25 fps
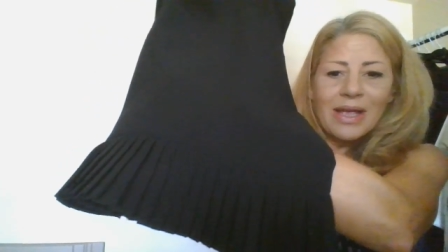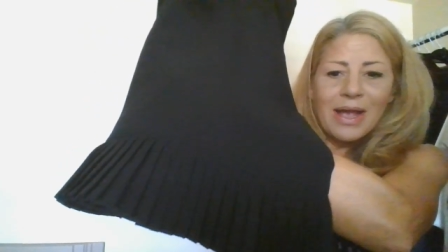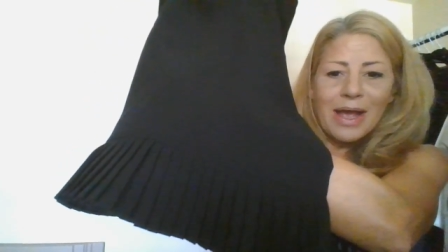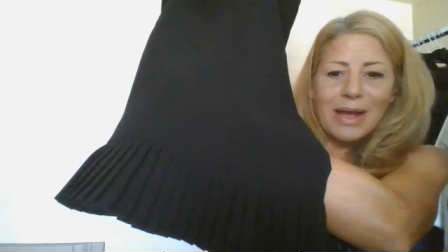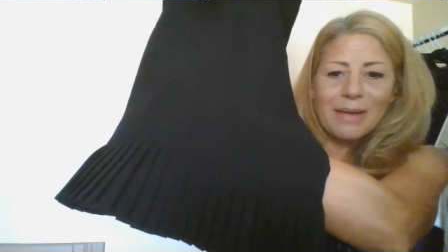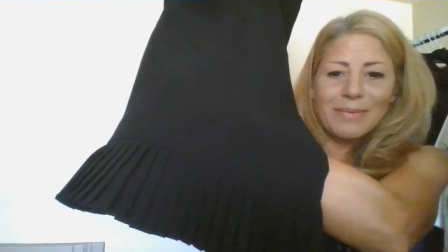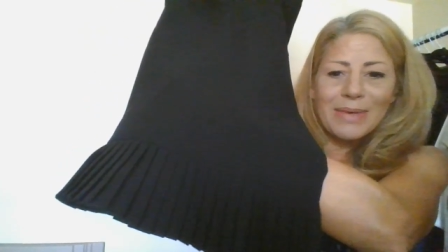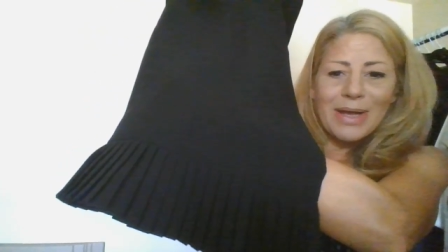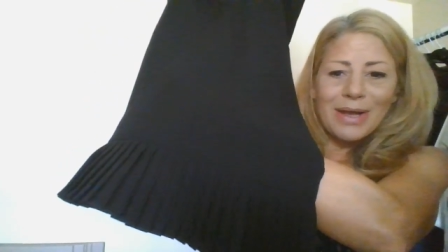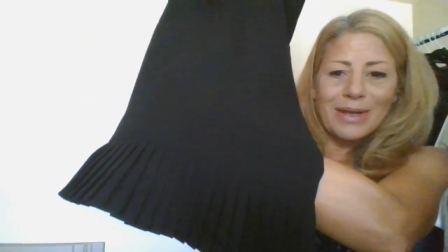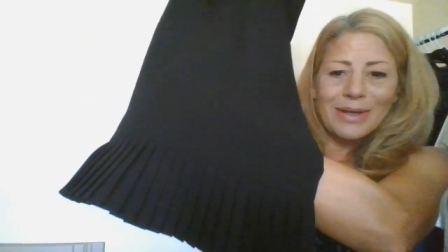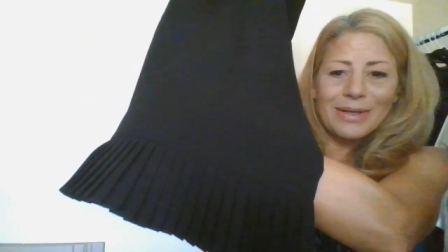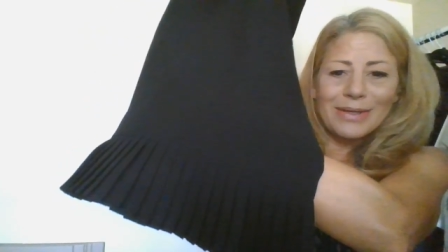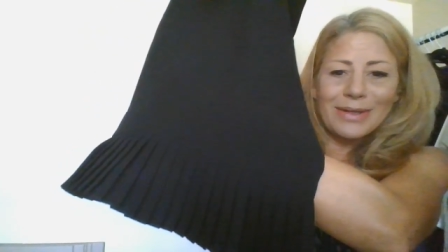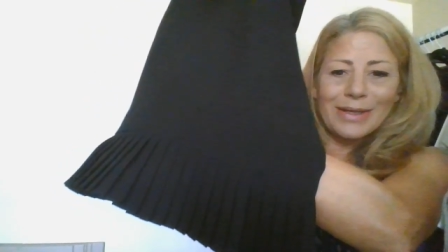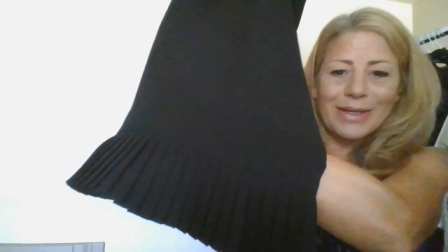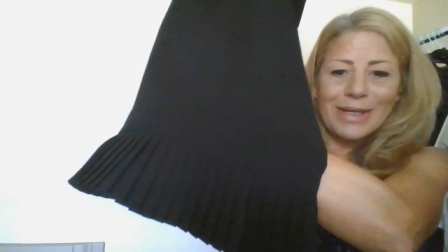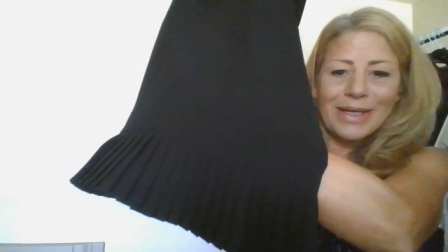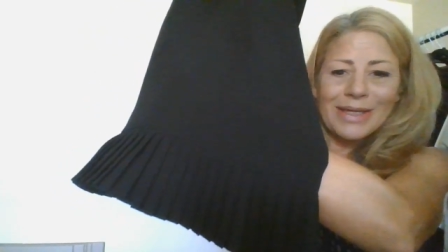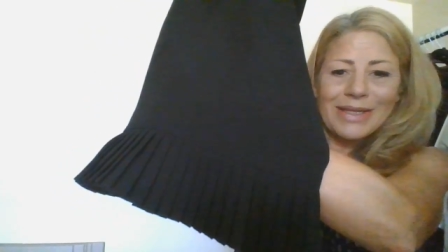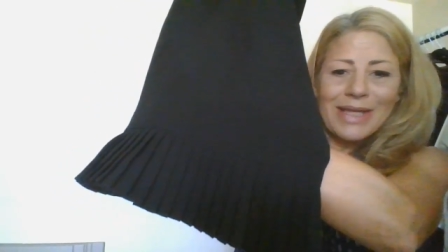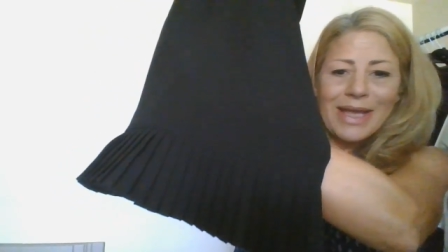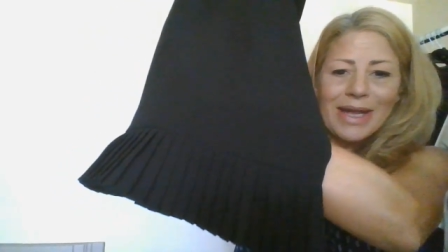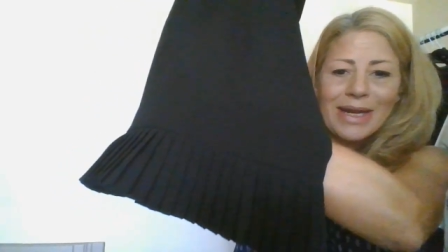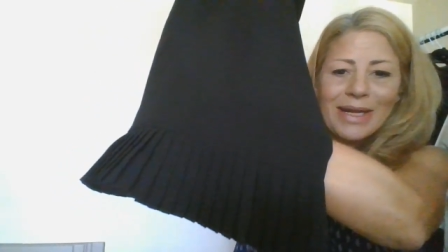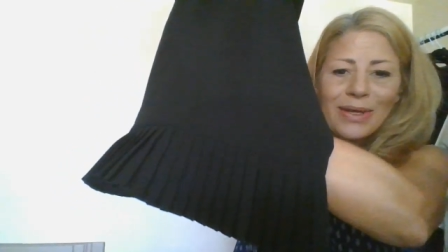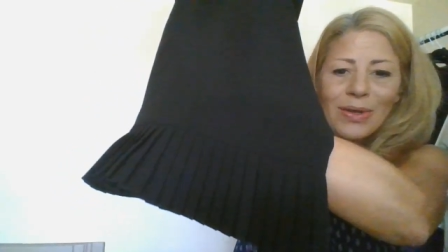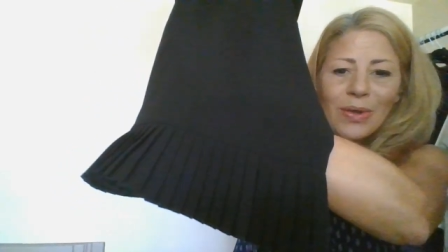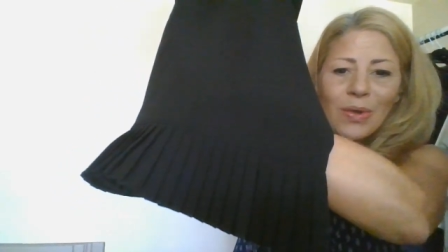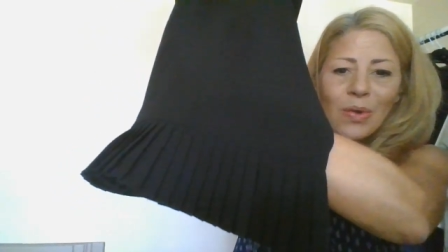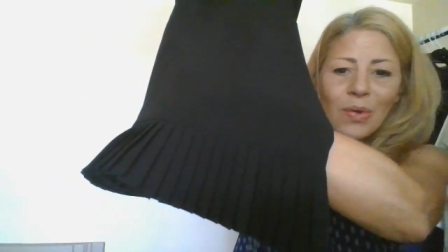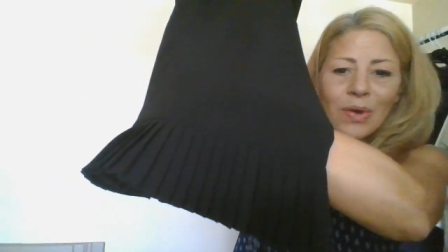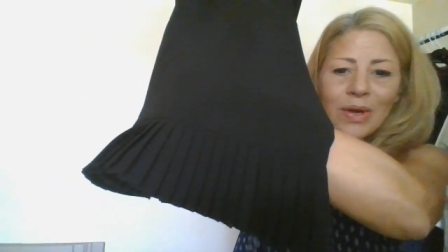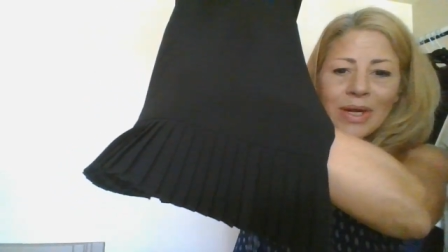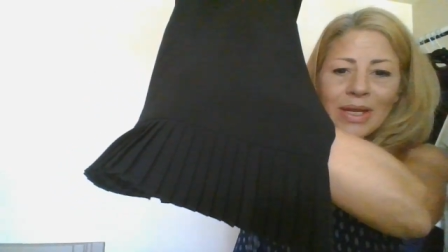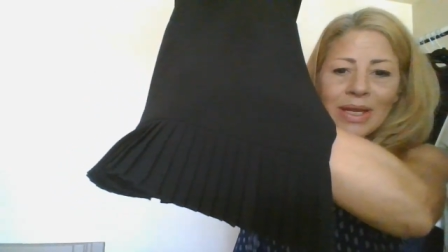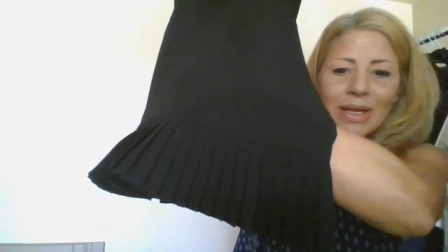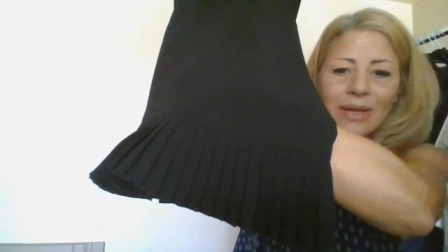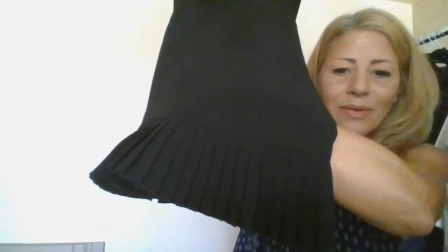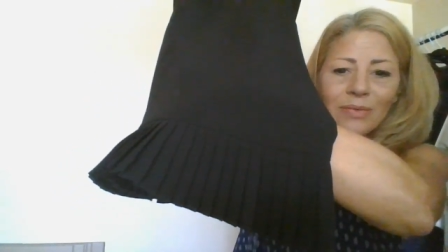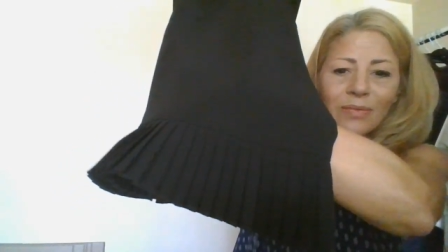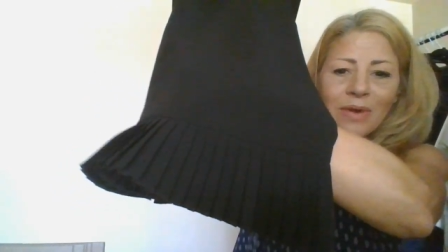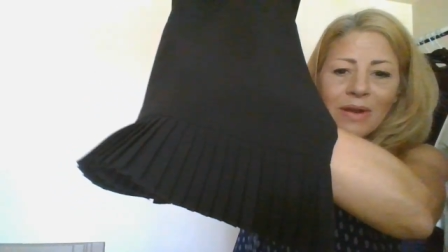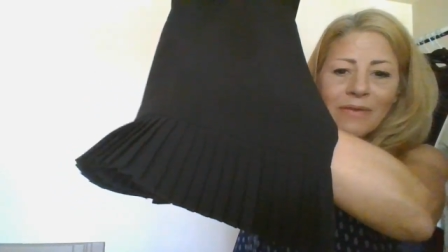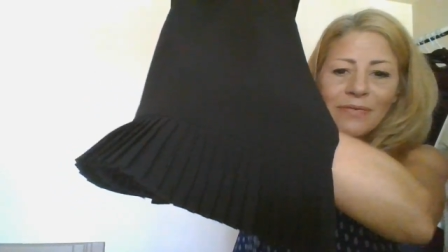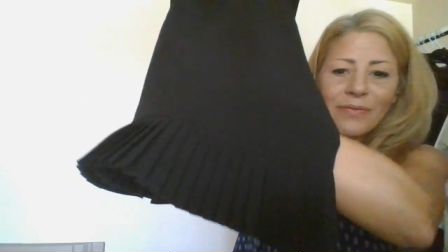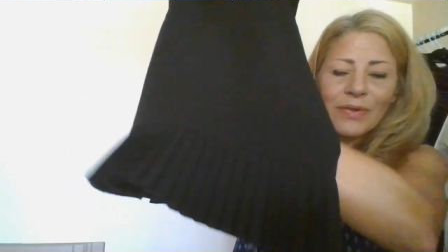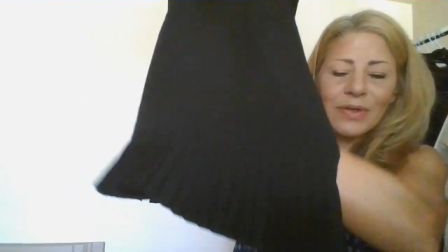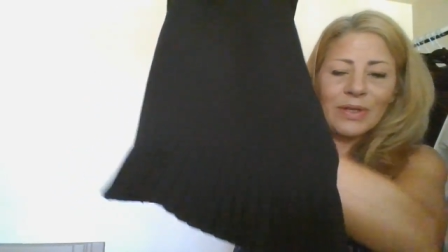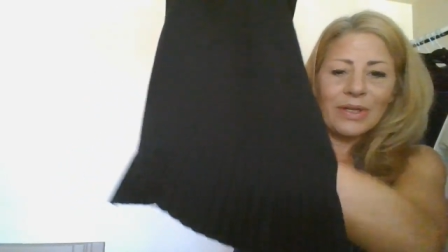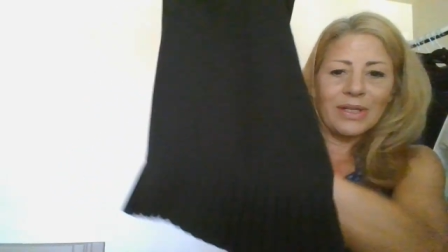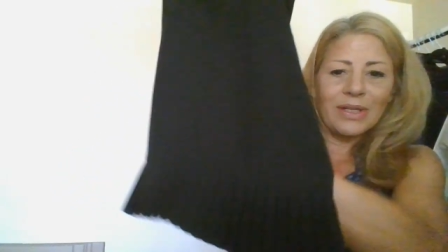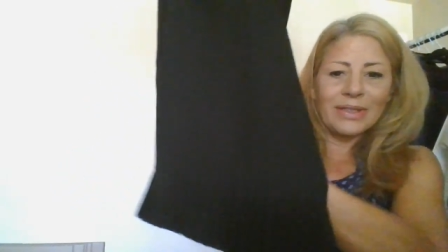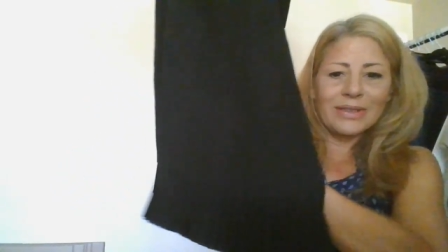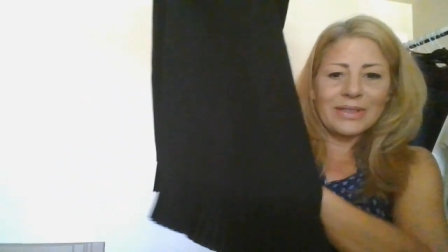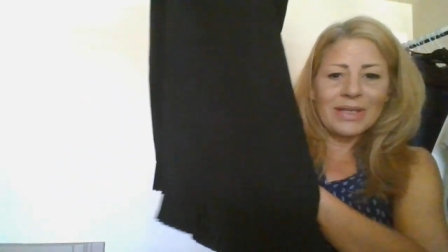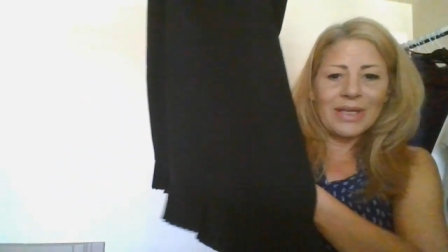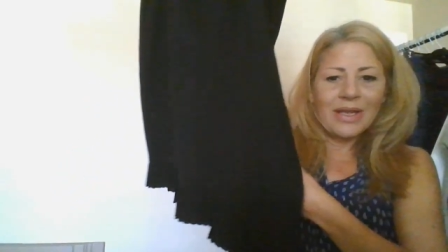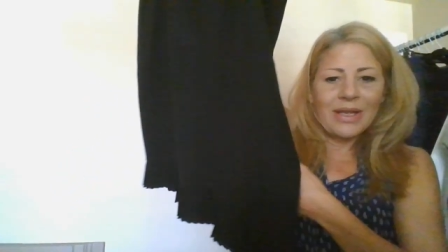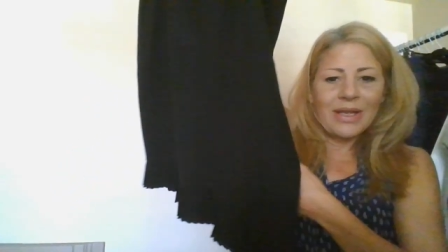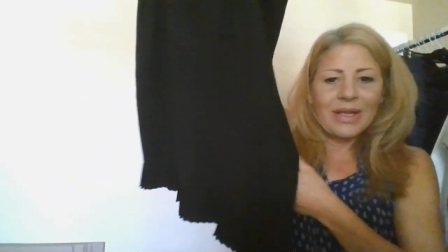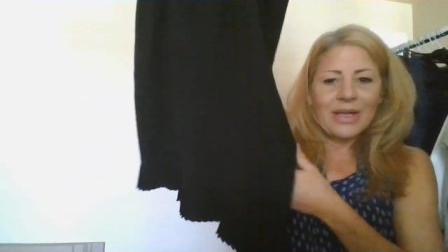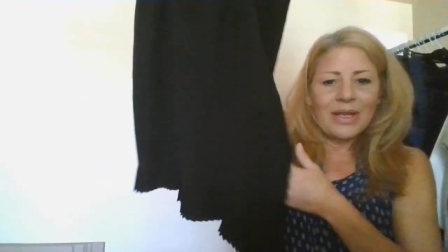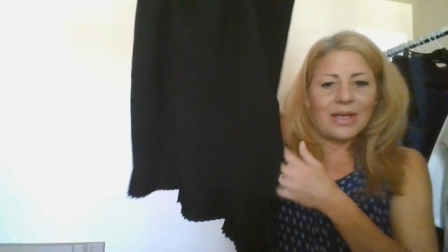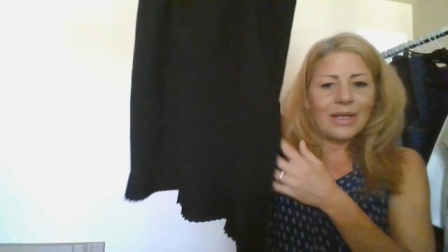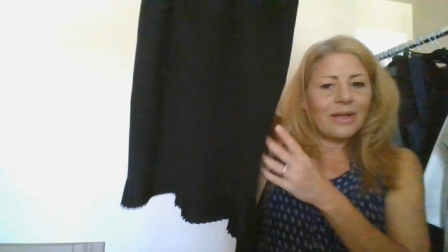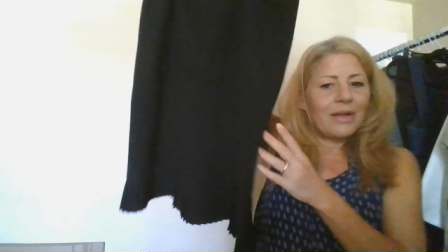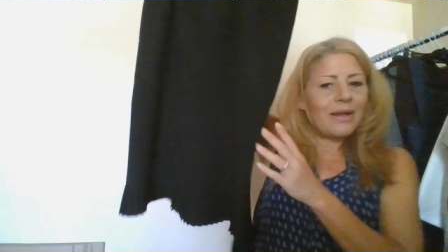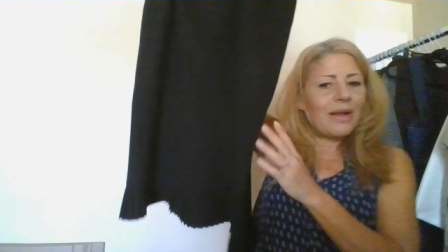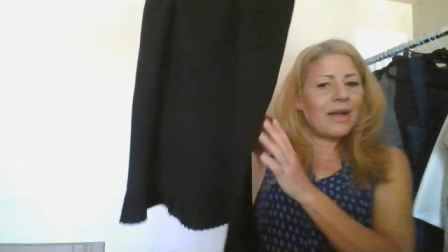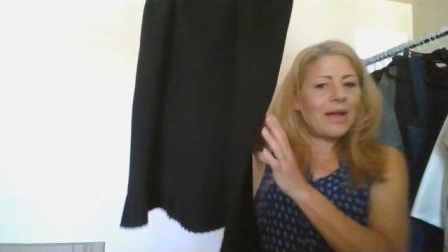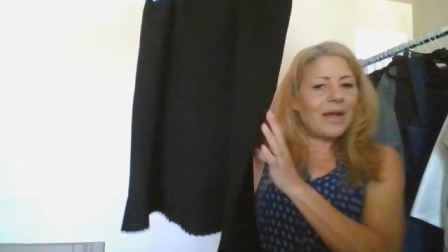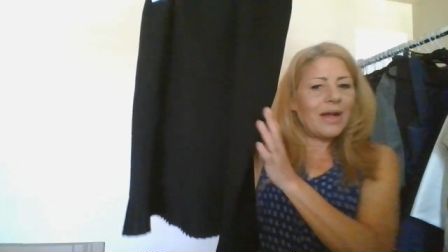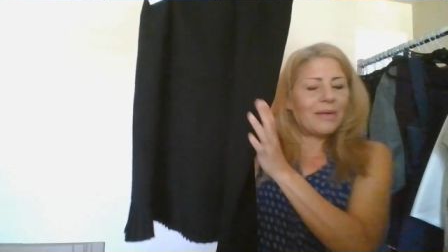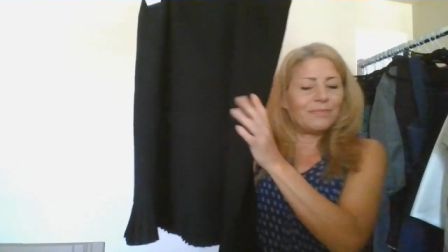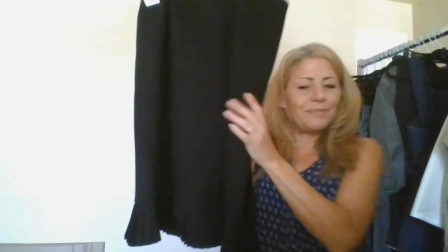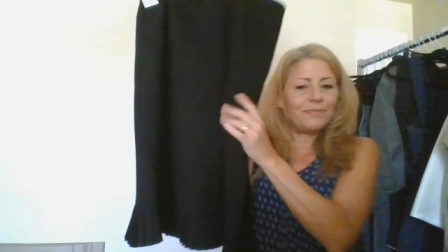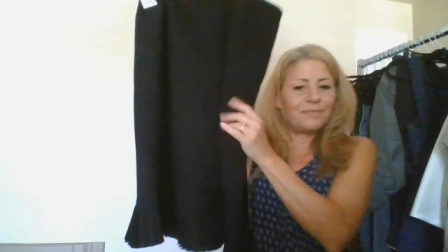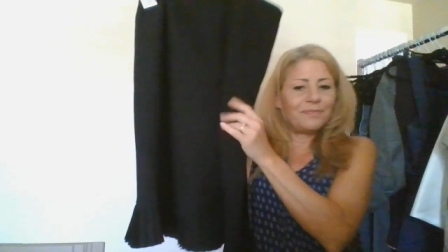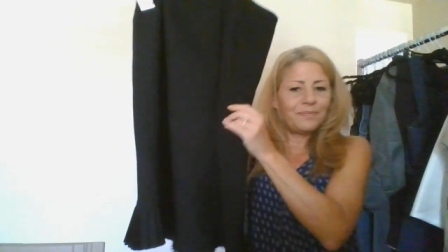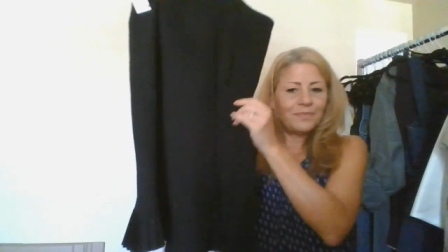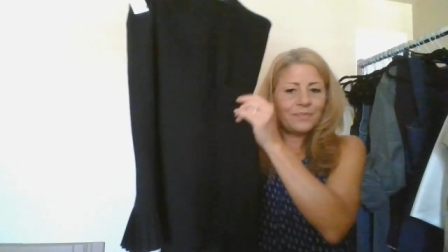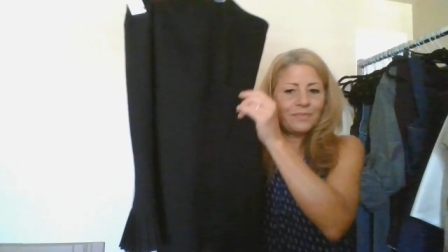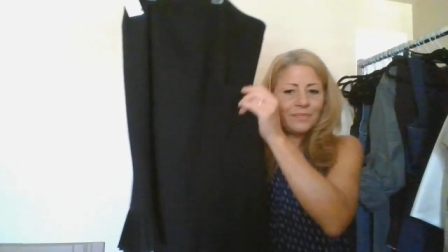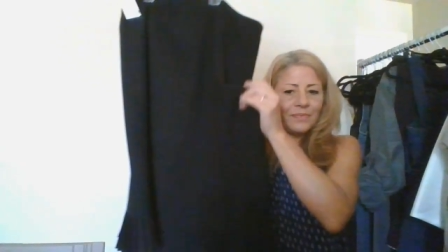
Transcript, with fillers: Um, look at that accordion ruffled um,